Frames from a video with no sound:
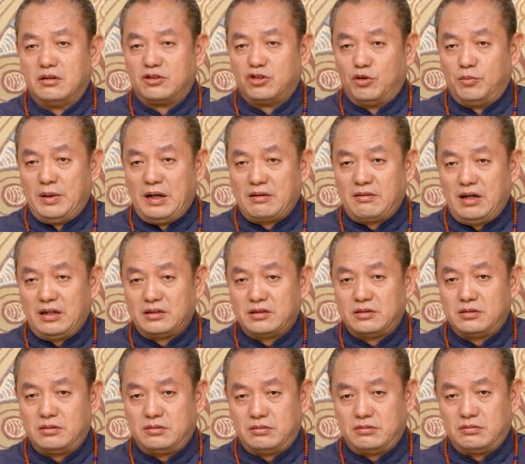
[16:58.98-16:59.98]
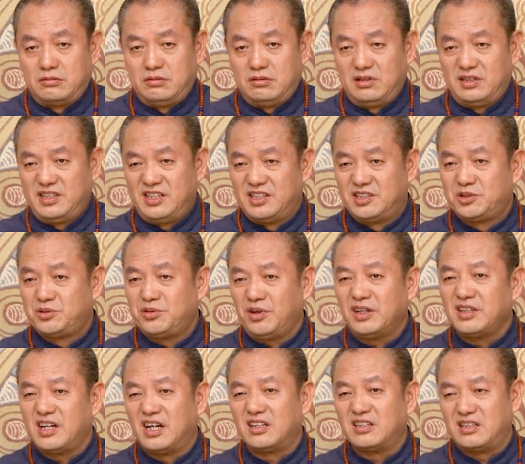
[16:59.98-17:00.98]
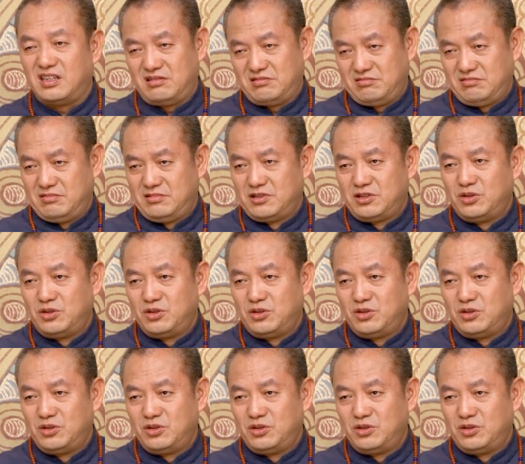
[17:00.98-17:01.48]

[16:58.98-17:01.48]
When my hands did the double yang